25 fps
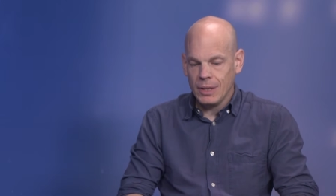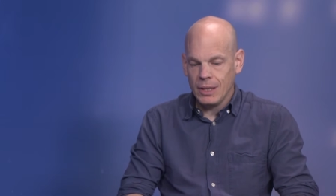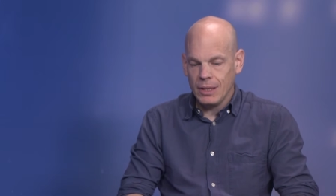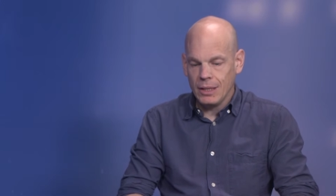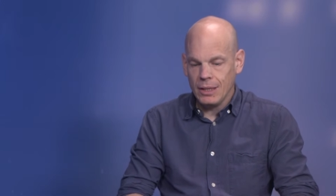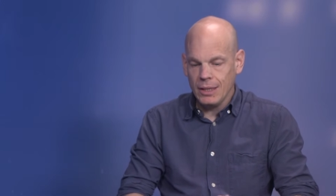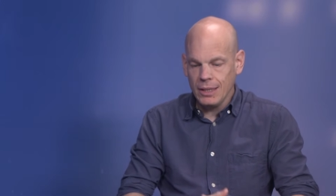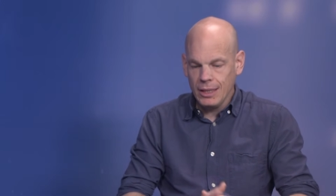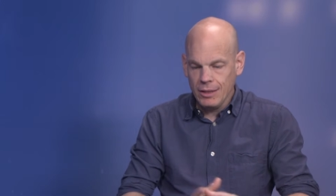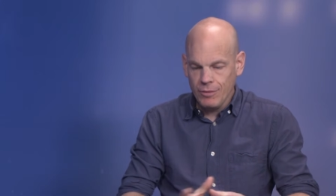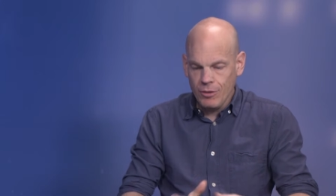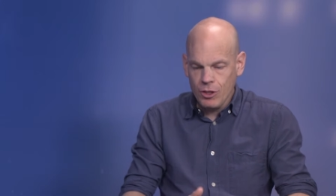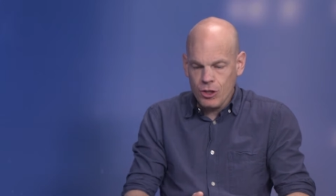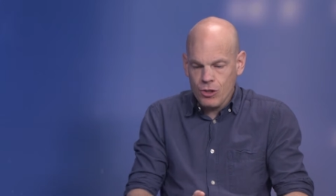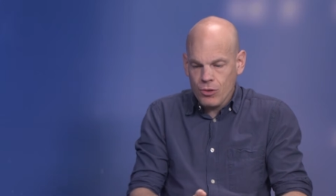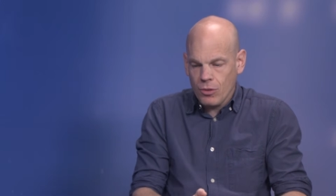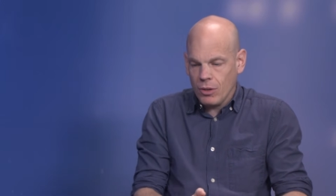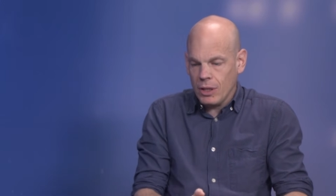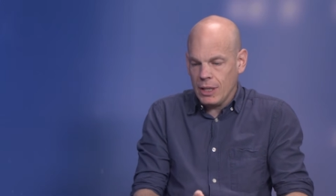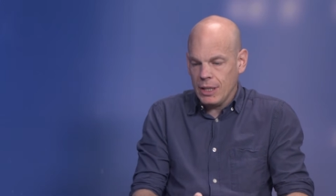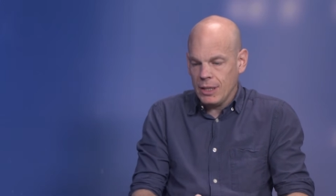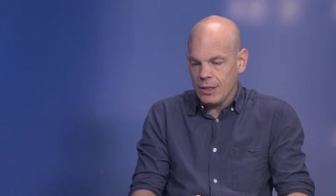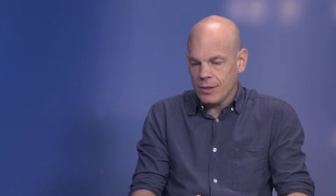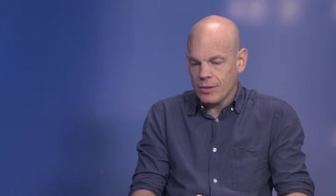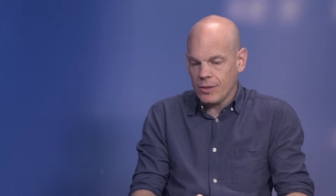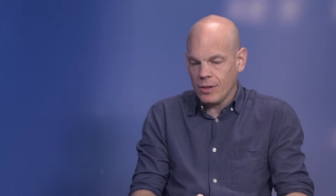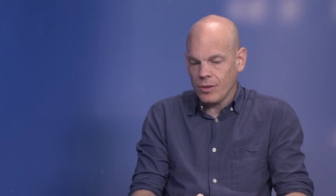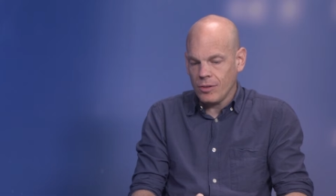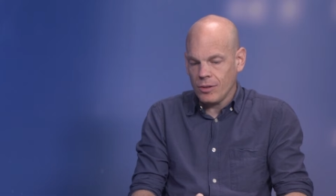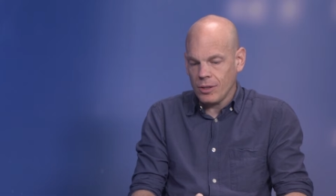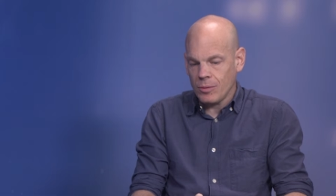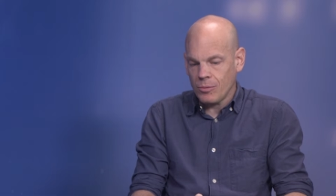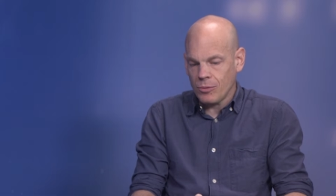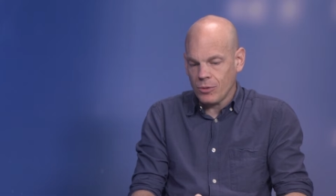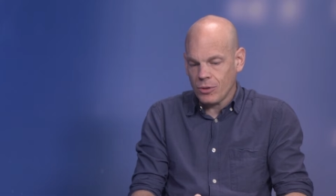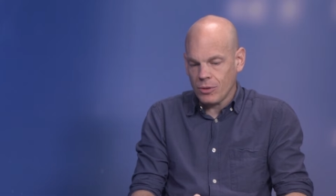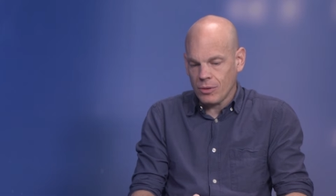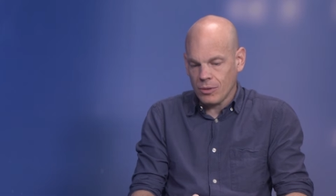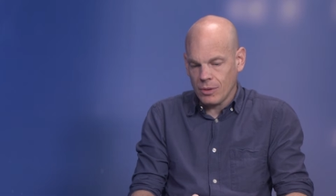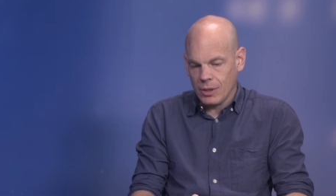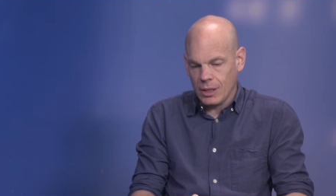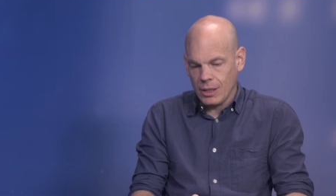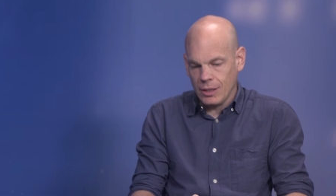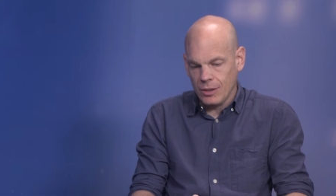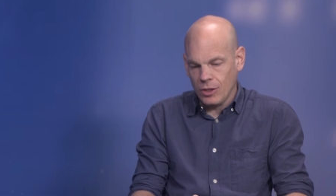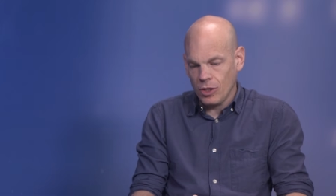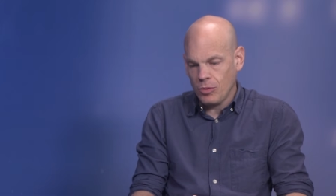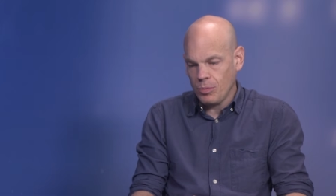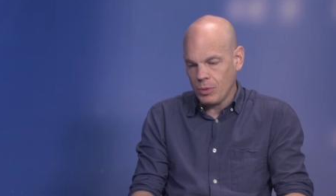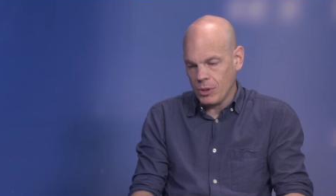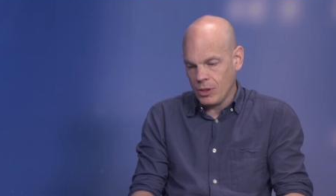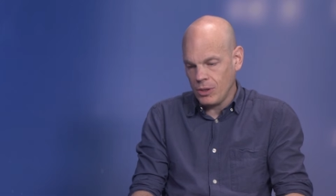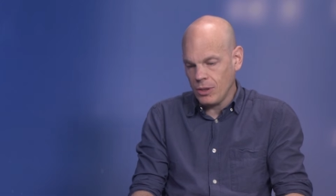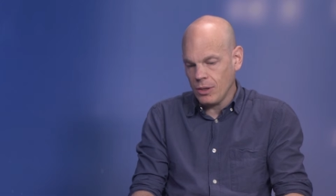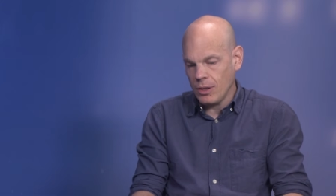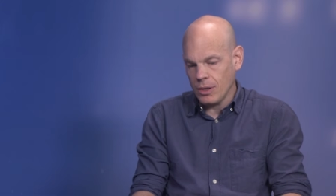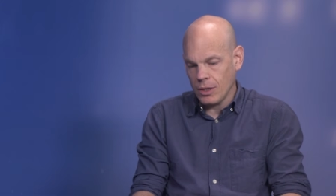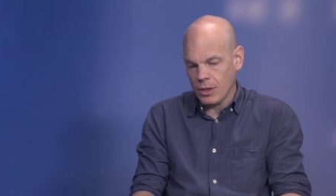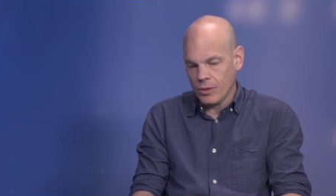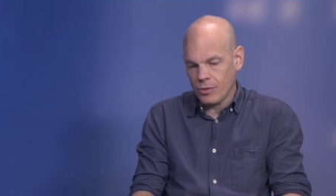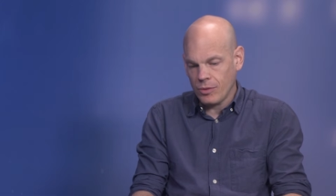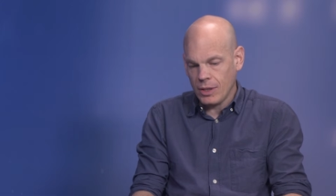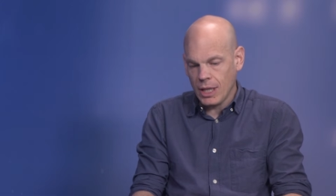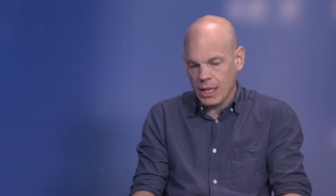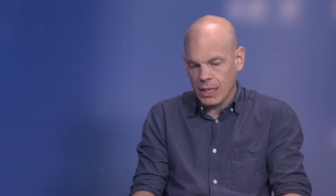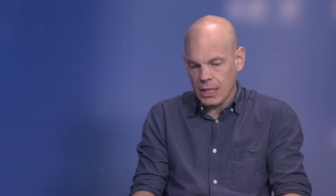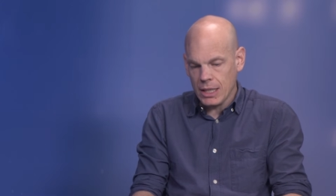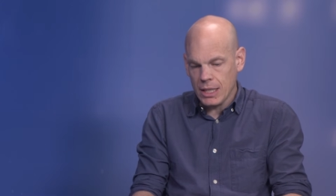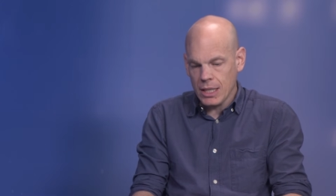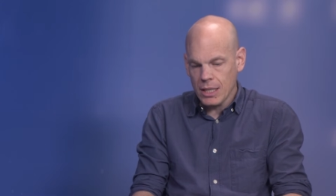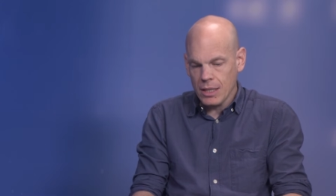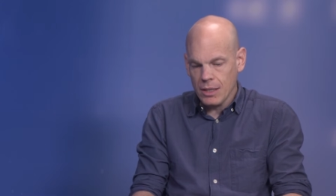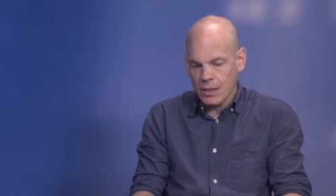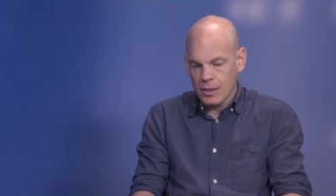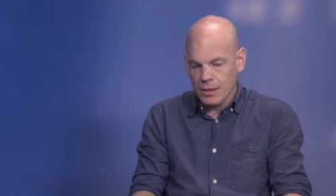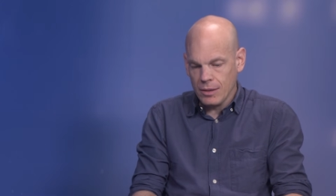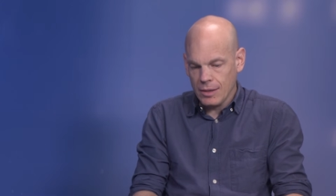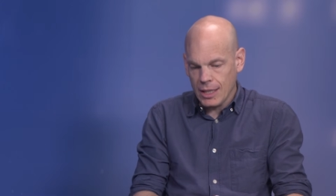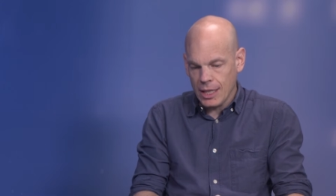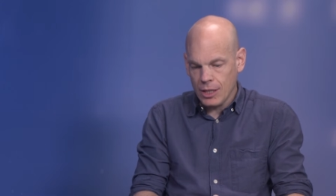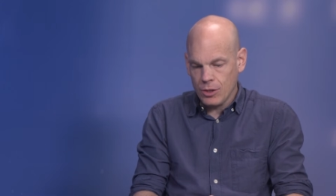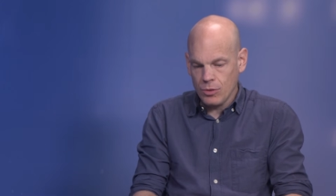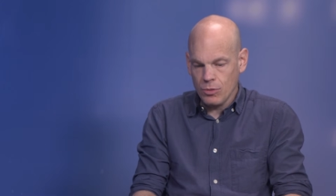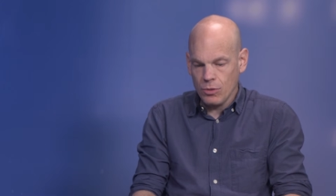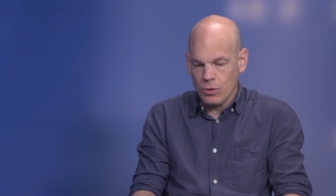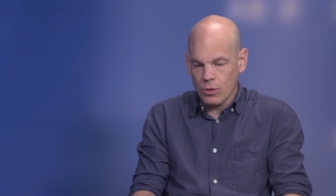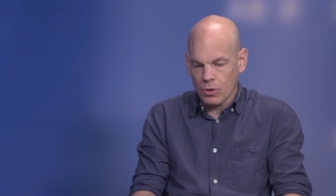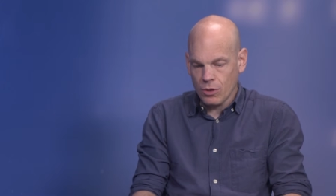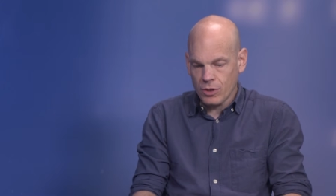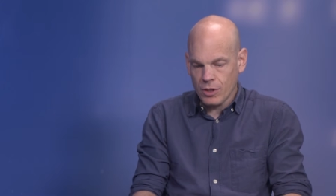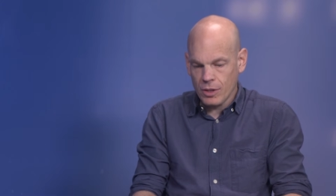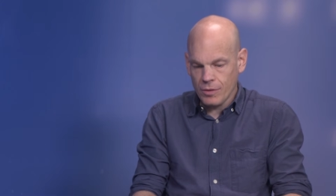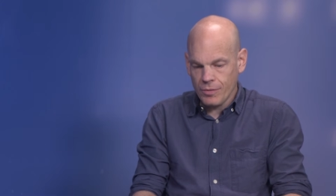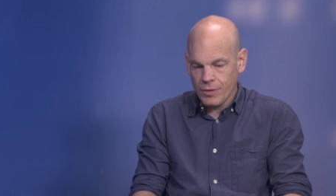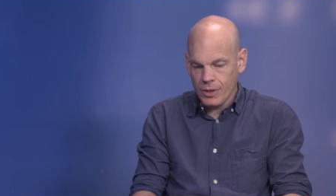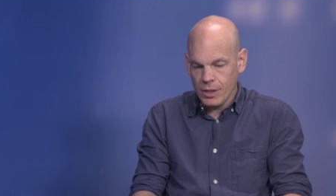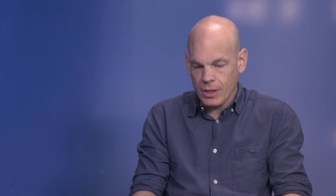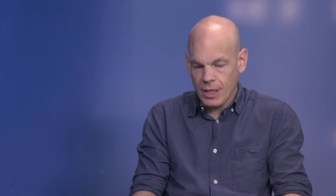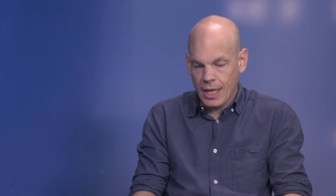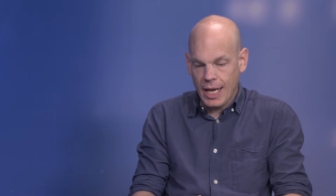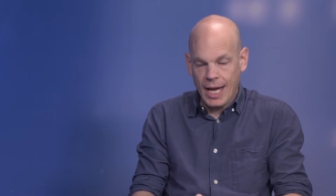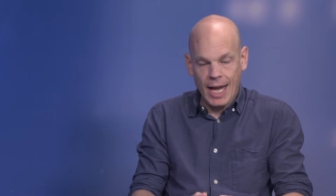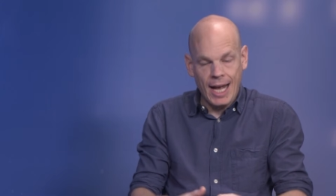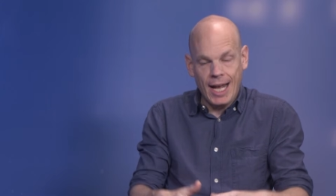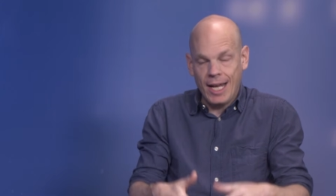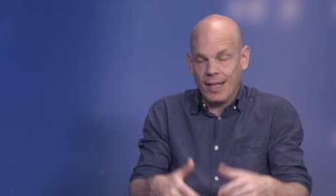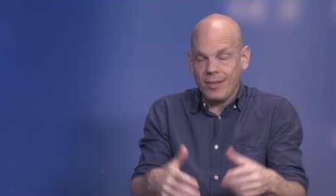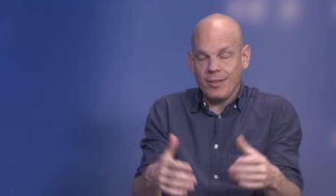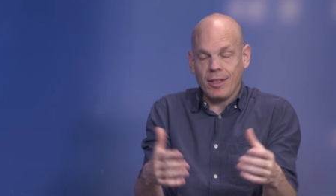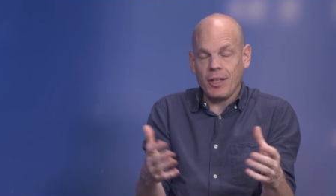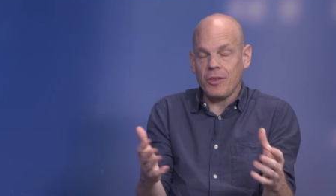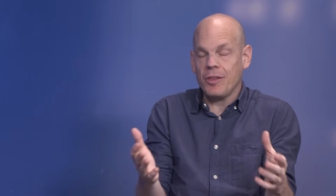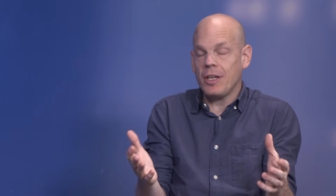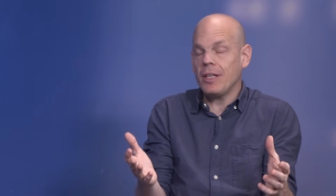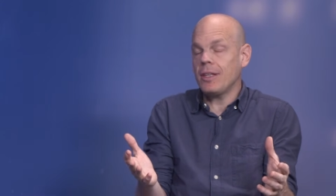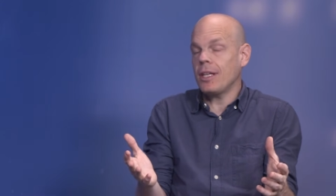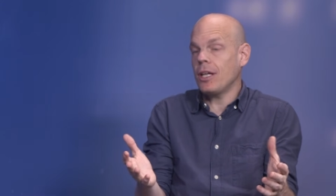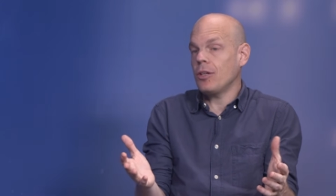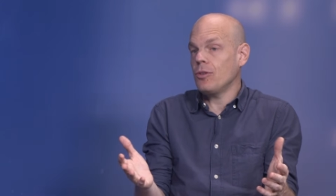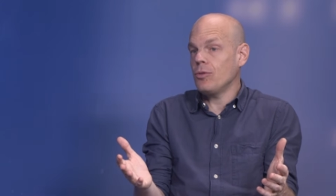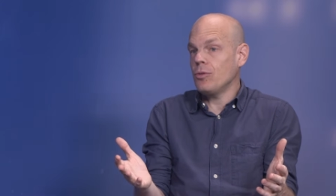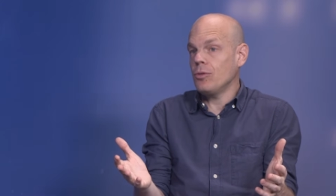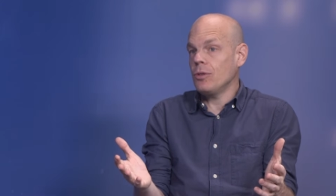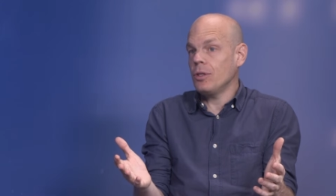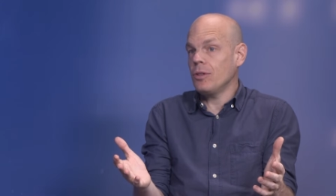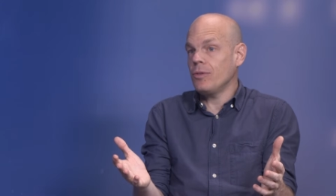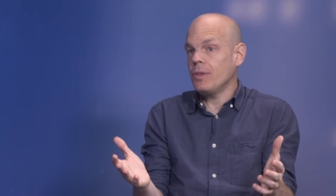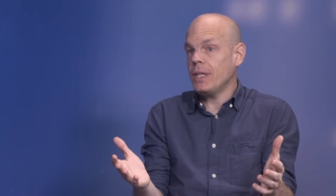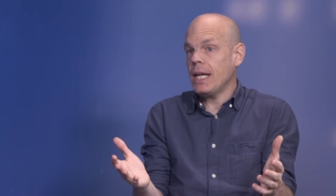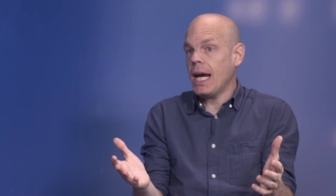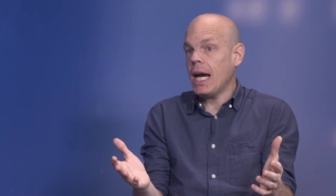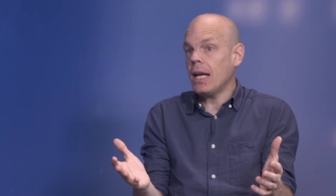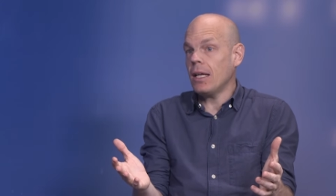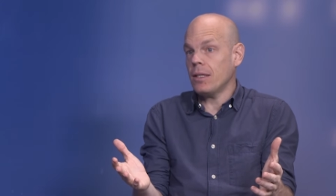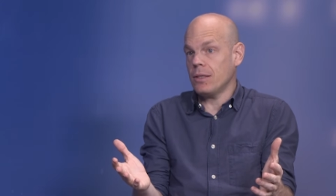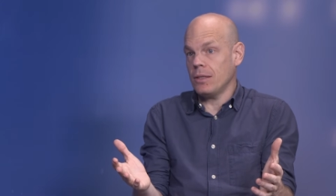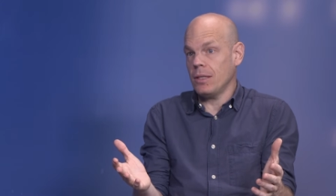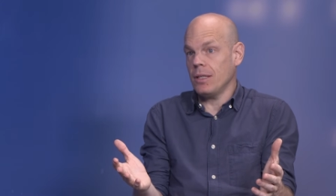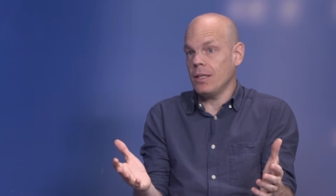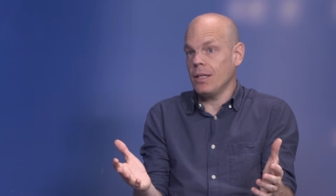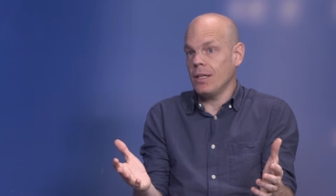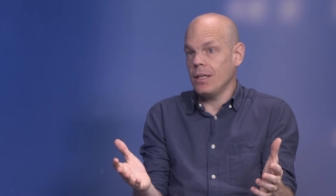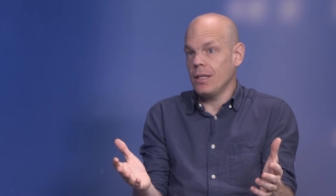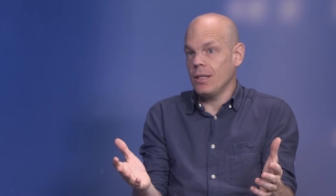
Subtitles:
individual legal systems in this particular study, they do look different, as I think they do in reality.